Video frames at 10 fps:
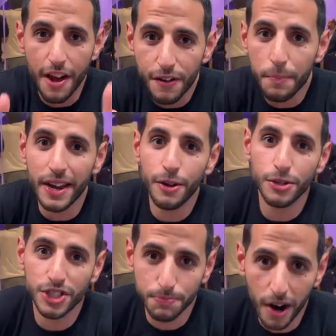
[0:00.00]
Everybody
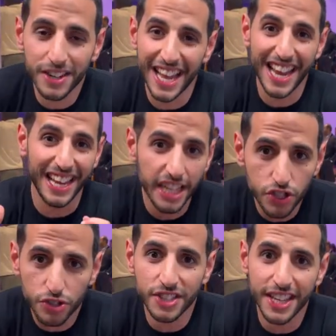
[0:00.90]
who's smart and
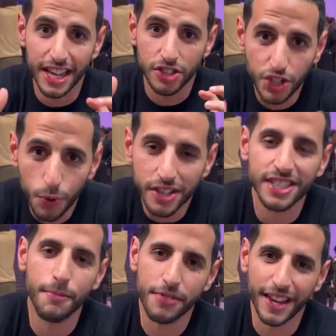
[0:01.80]
interesting and doing
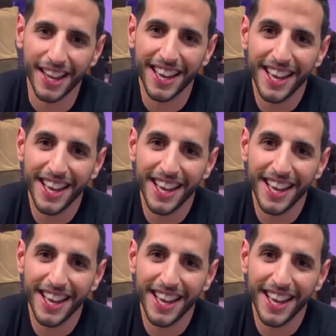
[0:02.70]
something